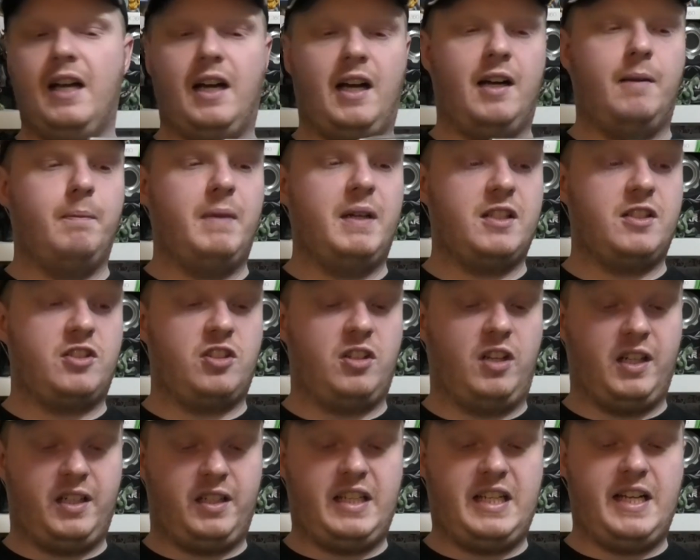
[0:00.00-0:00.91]
I much
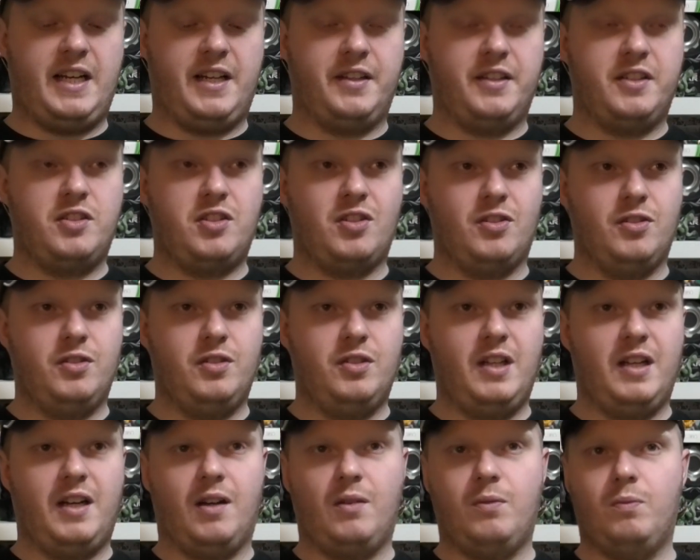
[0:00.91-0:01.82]
like the other two
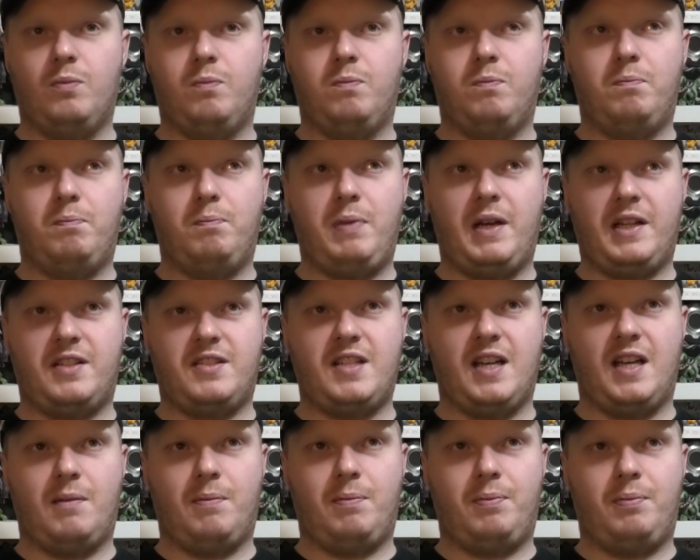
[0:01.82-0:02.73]
that I picked
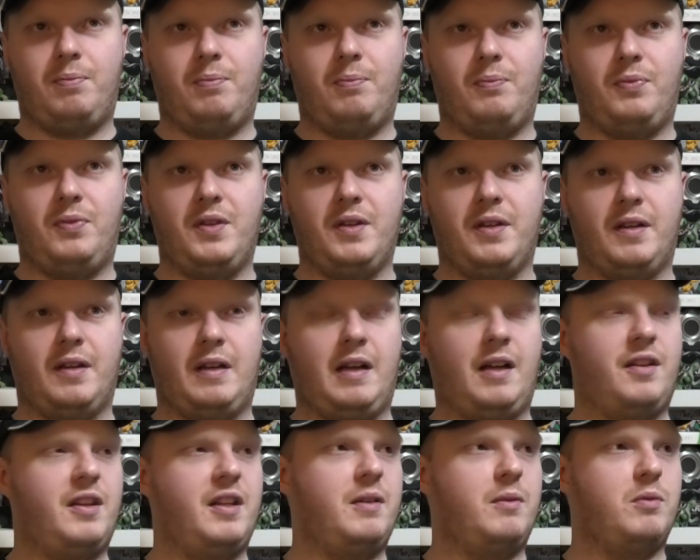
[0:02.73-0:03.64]
up.
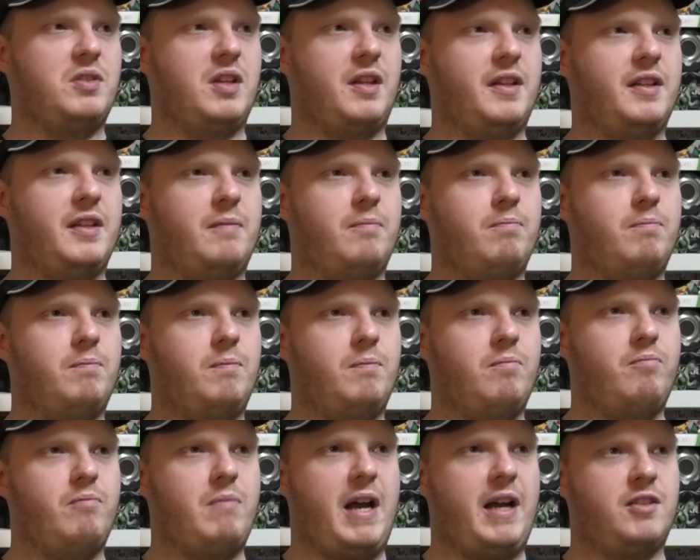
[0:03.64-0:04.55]
I think it was like the
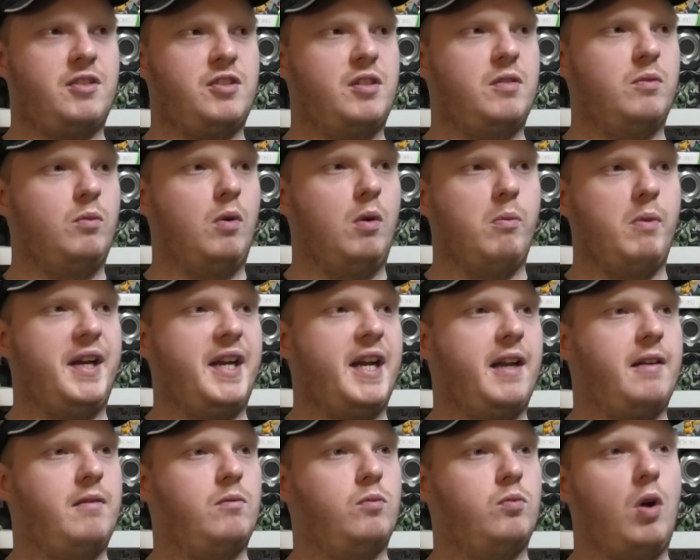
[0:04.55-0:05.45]
Action Woman
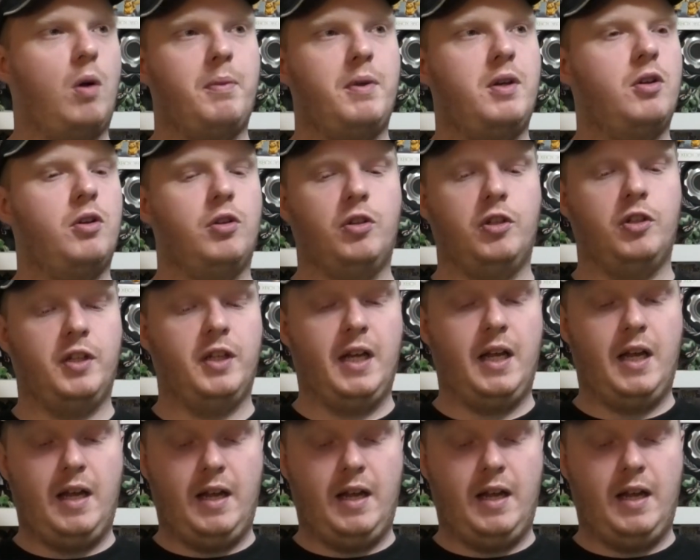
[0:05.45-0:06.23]
and Robin Hood.